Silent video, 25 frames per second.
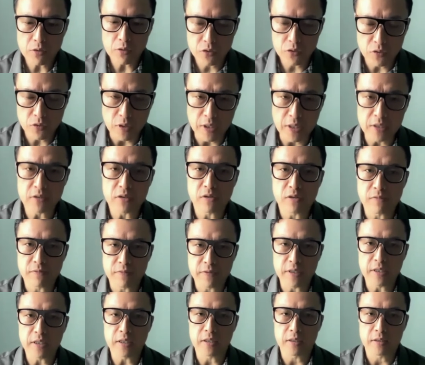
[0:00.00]
to
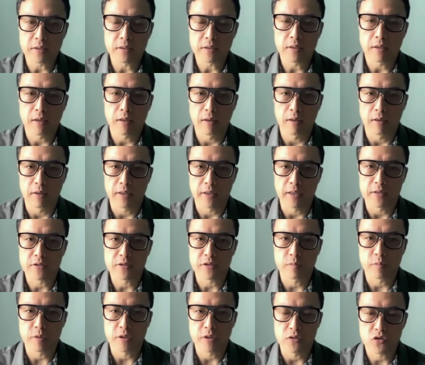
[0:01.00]
intervene uh, against
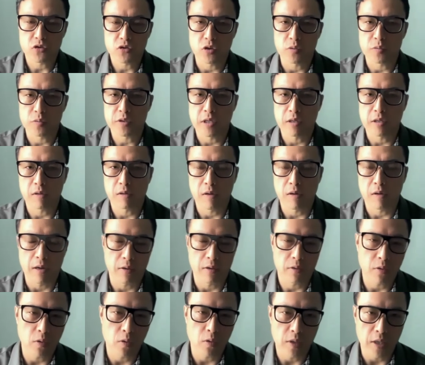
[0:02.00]
some of these ships that are uh,
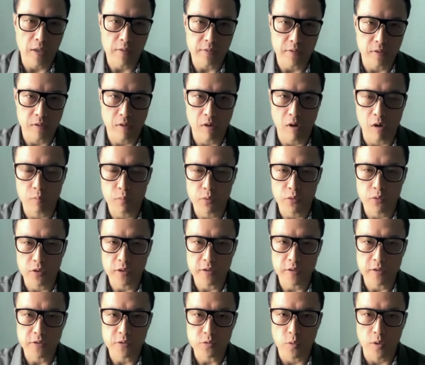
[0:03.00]
going out there
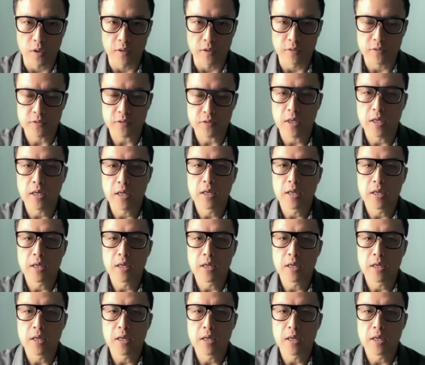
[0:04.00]
harpooning these whales.